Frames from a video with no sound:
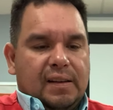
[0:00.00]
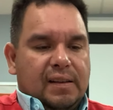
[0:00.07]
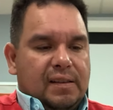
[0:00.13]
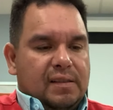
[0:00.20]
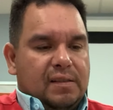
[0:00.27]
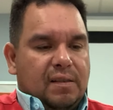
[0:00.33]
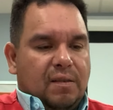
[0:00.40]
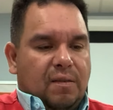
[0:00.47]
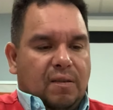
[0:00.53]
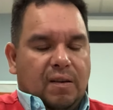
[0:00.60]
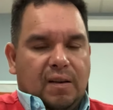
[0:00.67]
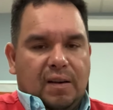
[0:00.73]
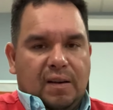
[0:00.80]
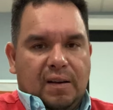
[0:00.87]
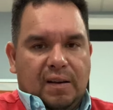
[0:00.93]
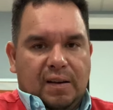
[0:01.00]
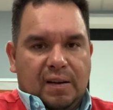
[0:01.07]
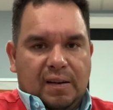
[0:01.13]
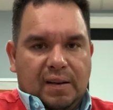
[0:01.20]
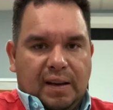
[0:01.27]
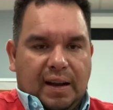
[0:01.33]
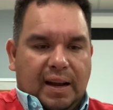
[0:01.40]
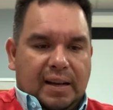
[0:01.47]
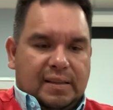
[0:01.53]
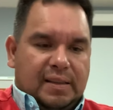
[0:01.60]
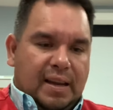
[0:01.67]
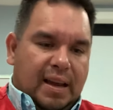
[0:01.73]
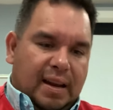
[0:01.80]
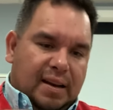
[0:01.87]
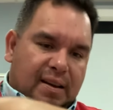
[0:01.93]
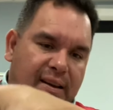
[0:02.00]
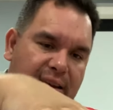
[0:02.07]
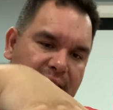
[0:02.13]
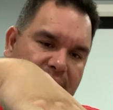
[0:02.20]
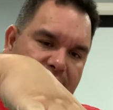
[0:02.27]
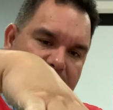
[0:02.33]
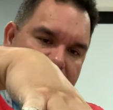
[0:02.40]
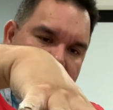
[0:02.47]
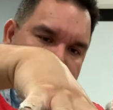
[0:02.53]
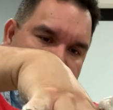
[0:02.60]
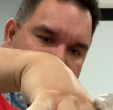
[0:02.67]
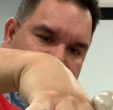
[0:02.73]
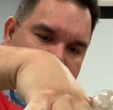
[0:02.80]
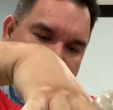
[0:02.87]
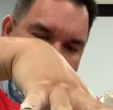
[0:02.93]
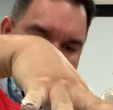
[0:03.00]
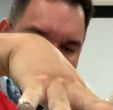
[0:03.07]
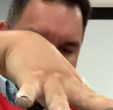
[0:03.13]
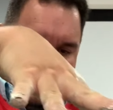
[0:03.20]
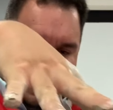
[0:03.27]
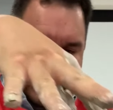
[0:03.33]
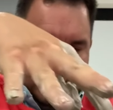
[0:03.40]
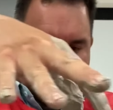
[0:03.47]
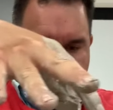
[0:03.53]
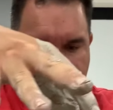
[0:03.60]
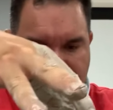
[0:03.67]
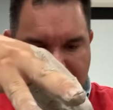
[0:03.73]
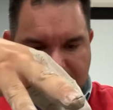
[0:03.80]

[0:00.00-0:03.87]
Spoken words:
So, like I said, you can see, look at this.